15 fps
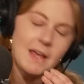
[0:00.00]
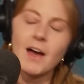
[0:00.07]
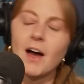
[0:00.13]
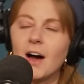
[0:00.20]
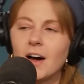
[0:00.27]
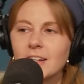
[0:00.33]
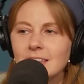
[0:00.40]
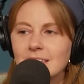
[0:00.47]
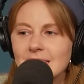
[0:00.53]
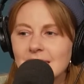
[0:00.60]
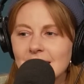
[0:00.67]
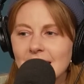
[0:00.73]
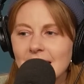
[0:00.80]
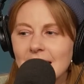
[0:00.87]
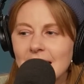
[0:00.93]

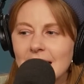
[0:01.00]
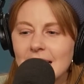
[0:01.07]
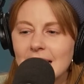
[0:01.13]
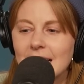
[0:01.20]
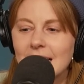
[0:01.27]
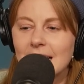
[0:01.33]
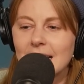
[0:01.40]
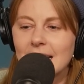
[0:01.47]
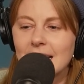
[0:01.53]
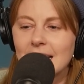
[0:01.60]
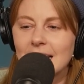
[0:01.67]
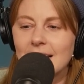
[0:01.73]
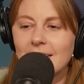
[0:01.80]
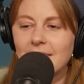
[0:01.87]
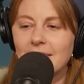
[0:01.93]
Honestly,
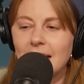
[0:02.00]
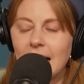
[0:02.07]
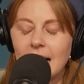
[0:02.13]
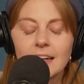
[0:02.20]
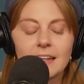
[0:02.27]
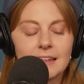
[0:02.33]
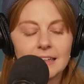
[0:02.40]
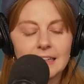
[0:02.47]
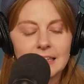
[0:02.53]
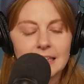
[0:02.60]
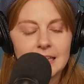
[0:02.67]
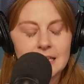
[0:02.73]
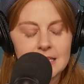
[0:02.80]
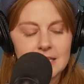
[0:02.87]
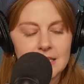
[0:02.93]
I think
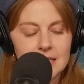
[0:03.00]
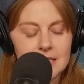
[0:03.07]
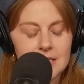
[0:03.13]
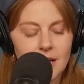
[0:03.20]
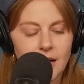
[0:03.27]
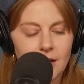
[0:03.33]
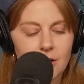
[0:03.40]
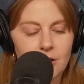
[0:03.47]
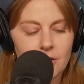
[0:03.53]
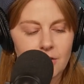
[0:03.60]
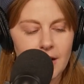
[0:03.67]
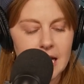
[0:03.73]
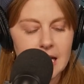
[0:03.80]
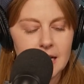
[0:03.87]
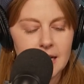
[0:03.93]
this is a
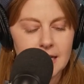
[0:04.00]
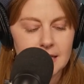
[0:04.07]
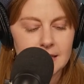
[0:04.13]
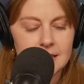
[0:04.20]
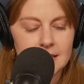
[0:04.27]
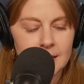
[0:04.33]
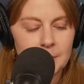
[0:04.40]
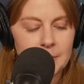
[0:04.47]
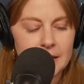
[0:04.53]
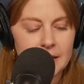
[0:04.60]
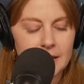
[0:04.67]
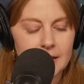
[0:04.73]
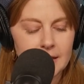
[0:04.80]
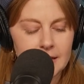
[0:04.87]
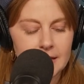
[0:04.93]
great
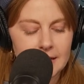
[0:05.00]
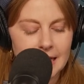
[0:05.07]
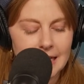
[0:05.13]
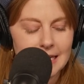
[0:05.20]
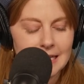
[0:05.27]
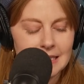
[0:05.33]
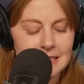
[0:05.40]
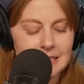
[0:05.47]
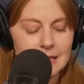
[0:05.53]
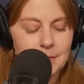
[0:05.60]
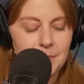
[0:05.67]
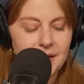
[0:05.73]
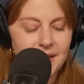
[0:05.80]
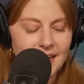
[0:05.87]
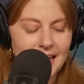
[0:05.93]
exhibit, like
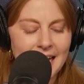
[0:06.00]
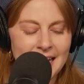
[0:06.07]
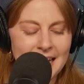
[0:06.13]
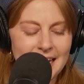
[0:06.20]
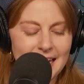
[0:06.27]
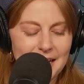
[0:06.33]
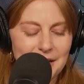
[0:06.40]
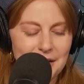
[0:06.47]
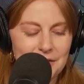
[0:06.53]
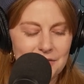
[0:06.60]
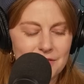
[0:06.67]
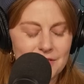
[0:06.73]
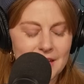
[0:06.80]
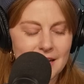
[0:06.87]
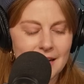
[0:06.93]
exhibit A
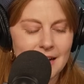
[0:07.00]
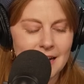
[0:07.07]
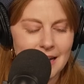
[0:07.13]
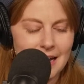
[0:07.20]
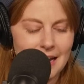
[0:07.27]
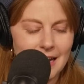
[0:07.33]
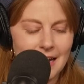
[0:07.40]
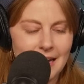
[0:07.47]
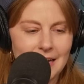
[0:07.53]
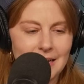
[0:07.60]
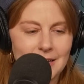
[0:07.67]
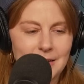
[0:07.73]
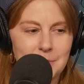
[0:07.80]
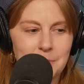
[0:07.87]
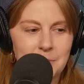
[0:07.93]
of that I
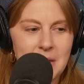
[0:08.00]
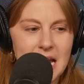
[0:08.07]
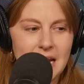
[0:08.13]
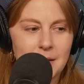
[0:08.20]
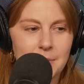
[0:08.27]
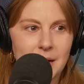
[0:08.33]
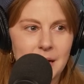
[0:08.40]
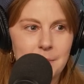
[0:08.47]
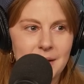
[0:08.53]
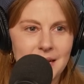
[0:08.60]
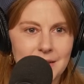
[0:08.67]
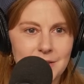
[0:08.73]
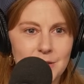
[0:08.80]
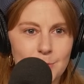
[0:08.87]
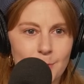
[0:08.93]
make my
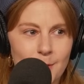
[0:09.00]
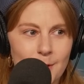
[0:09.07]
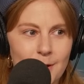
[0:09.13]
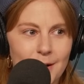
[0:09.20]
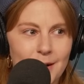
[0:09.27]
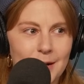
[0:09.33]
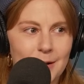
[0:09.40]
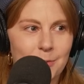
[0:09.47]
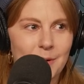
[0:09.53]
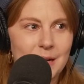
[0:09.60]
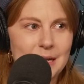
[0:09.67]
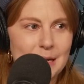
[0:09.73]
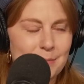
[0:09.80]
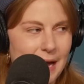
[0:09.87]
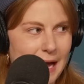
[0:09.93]
best work
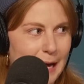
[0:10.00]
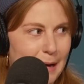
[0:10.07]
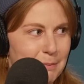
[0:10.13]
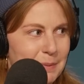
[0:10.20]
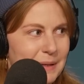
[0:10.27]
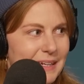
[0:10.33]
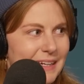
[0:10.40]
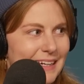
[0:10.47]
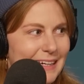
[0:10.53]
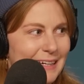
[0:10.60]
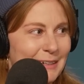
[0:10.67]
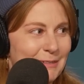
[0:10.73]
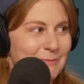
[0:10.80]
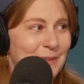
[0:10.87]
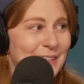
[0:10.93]
when I'm happy
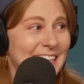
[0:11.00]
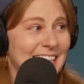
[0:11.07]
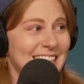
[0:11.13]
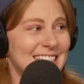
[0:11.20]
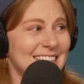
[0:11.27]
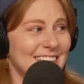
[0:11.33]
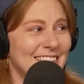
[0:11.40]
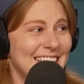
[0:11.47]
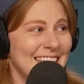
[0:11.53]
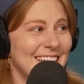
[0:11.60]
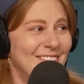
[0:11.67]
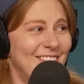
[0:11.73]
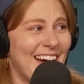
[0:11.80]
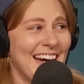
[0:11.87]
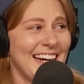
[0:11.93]
because
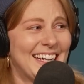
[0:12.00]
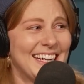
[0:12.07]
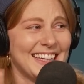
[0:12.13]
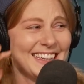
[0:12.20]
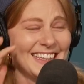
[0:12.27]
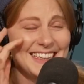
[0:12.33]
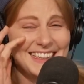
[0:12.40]
looking back at the